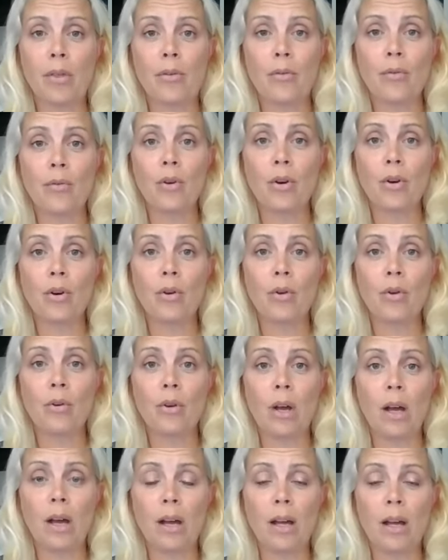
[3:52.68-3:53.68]

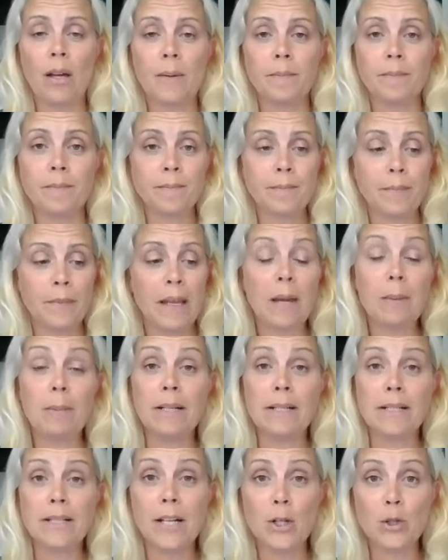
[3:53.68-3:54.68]
through
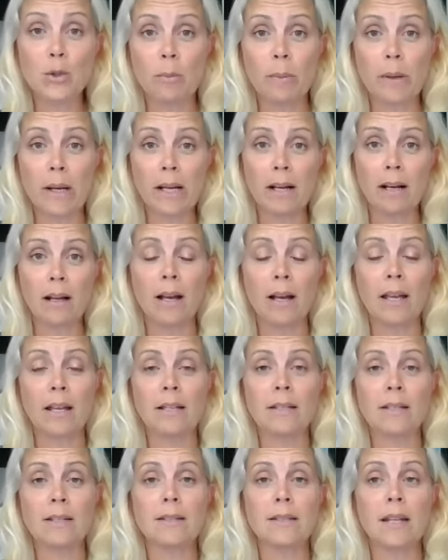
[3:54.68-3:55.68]
keeping in touch with my
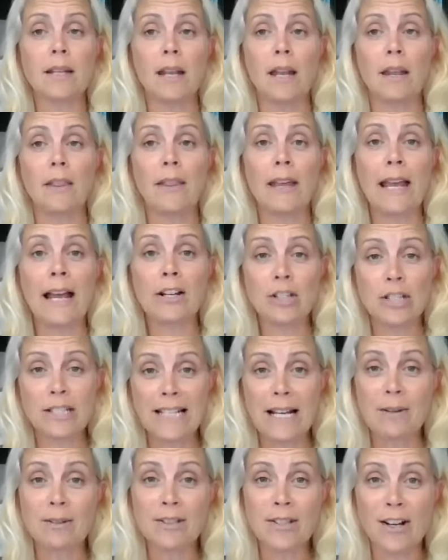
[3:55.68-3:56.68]
clients, they actually
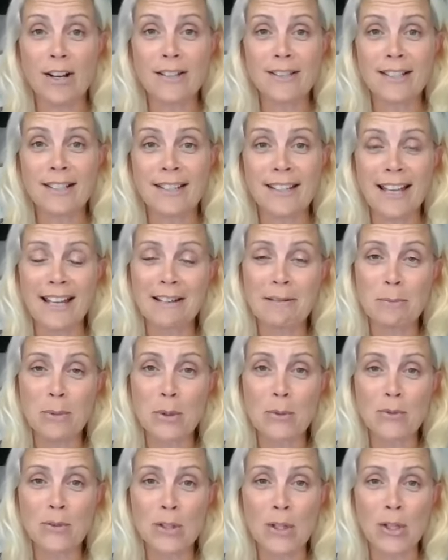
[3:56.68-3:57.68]
downsized in the end and
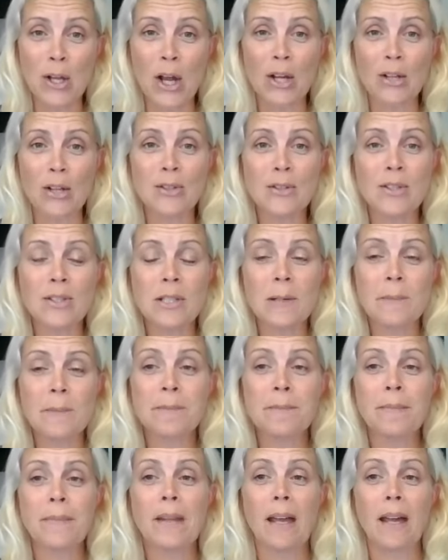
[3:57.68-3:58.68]
moved to the coast,
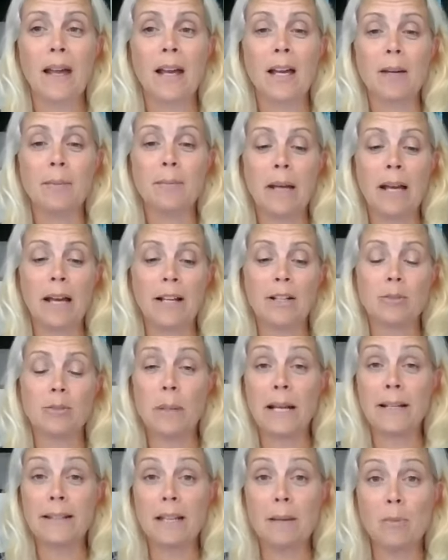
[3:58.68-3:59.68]
and
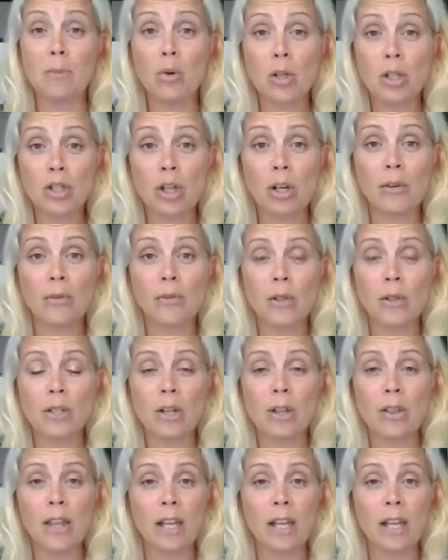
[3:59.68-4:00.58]
paid their mortgage off, which I